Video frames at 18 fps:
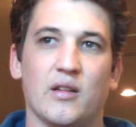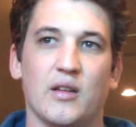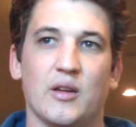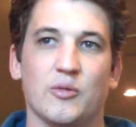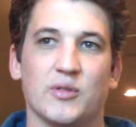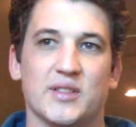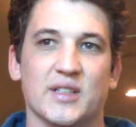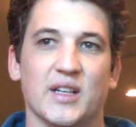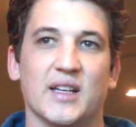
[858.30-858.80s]
it
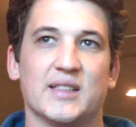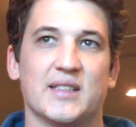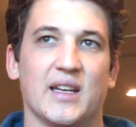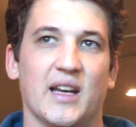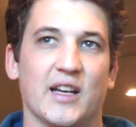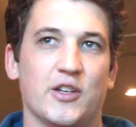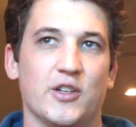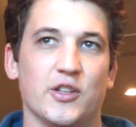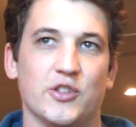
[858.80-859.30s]
was nice that
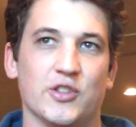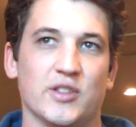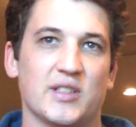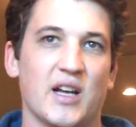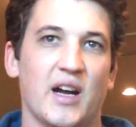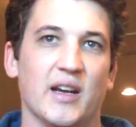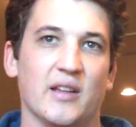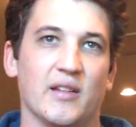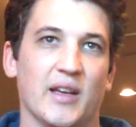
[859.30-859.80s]
I could just
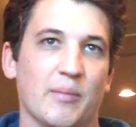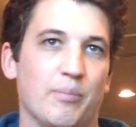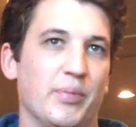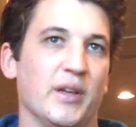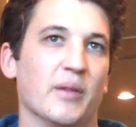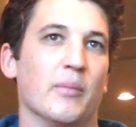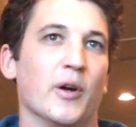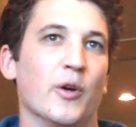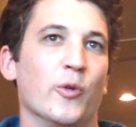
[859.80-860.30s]
kind of be
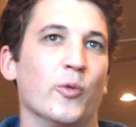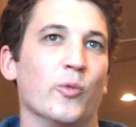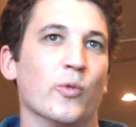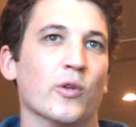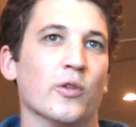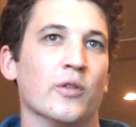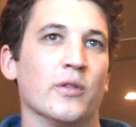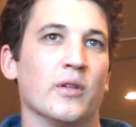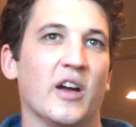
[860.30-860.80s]
in my own
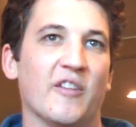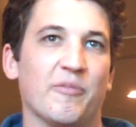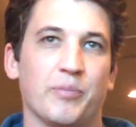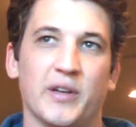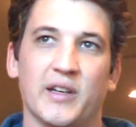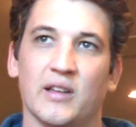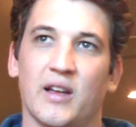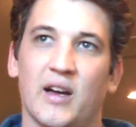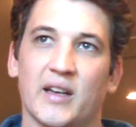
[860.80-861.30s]
world. I've
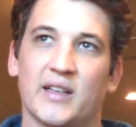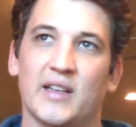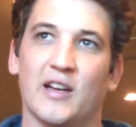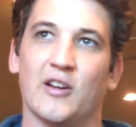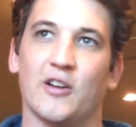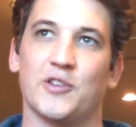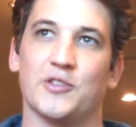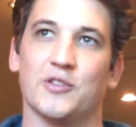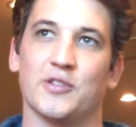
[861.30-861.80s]
played a lot of
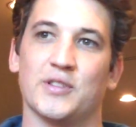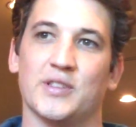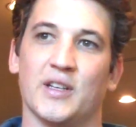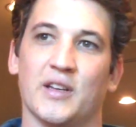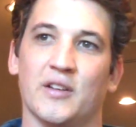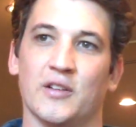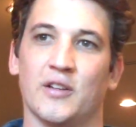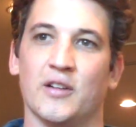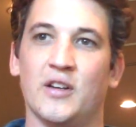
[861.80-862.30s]
characters that
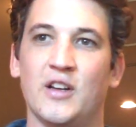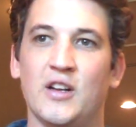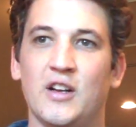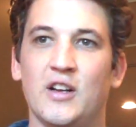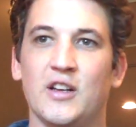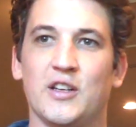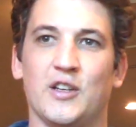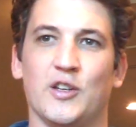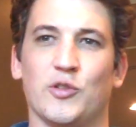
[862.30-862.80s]
are,
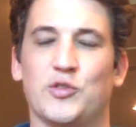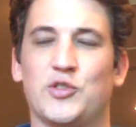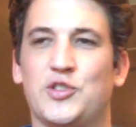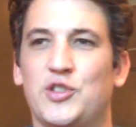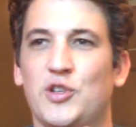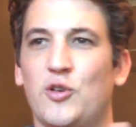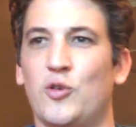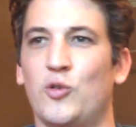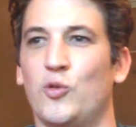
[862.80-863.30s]

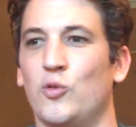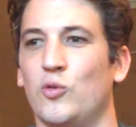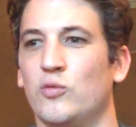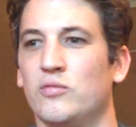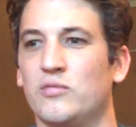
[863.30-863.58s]
so